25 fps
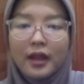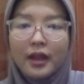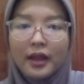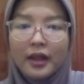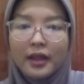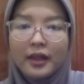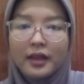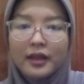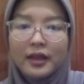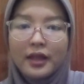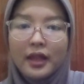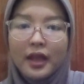
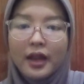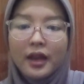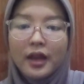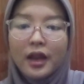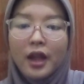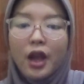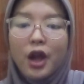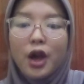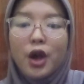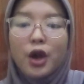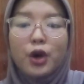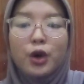And
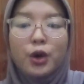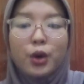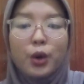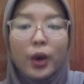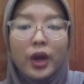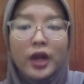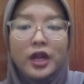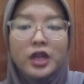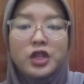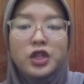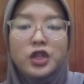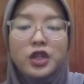then
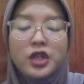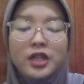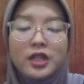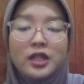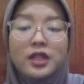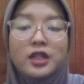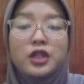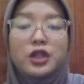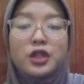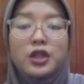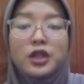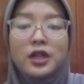
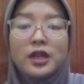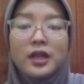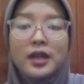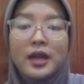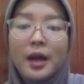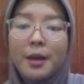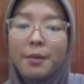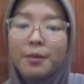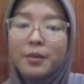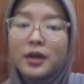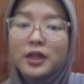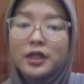question
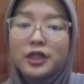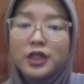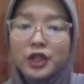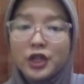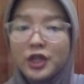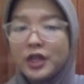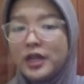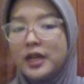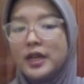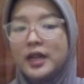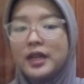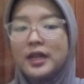number
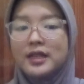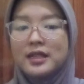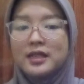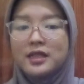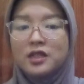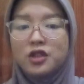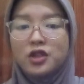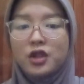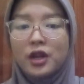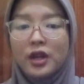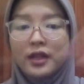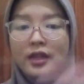three is
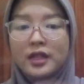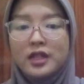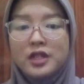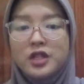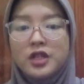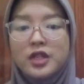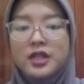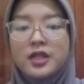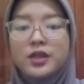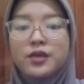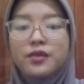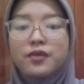
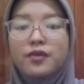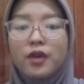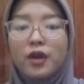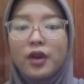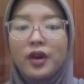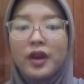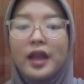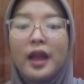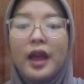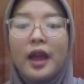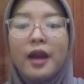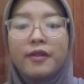strategies
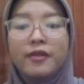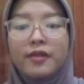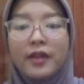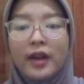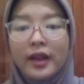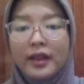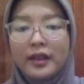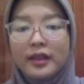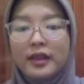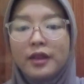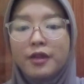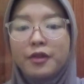for
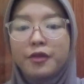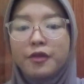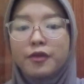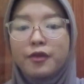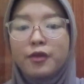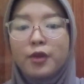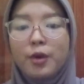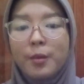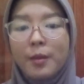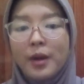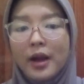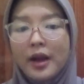effective
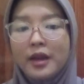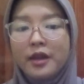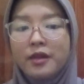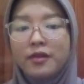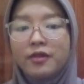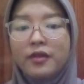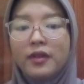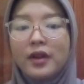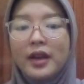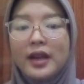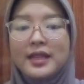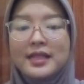
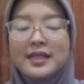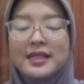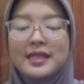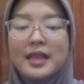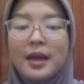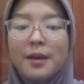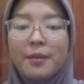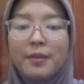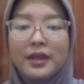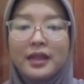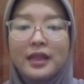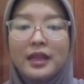formative and
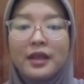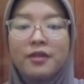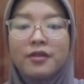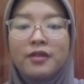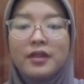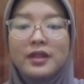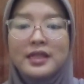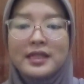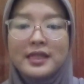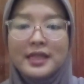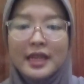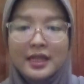
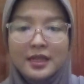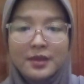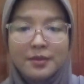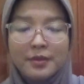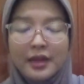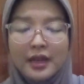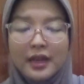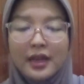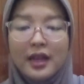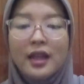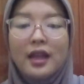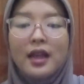summative
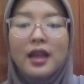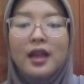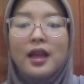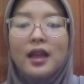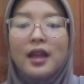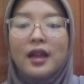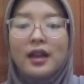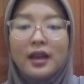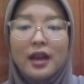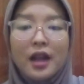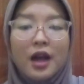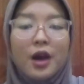assessment.
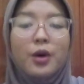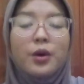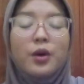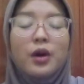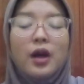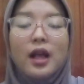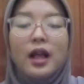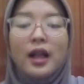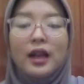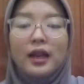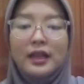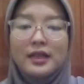
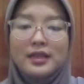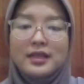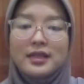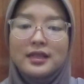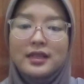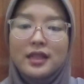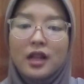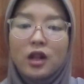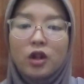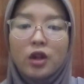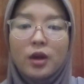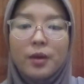Now let's
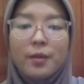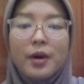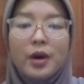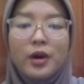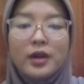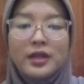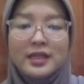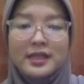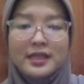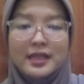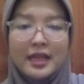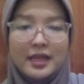talk
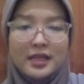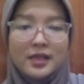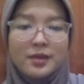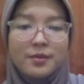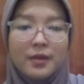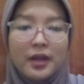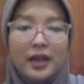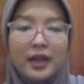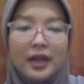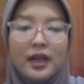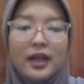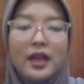about
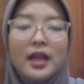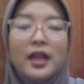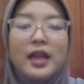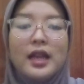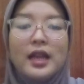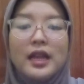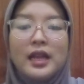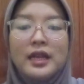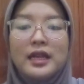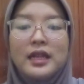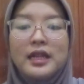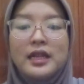assessment.
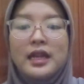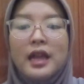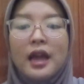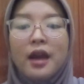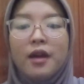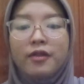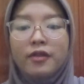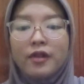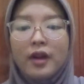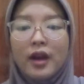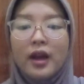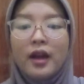In
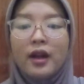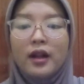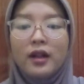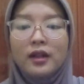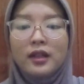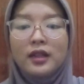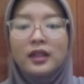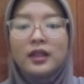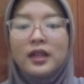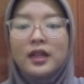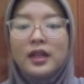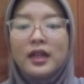
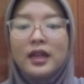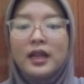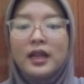EFL,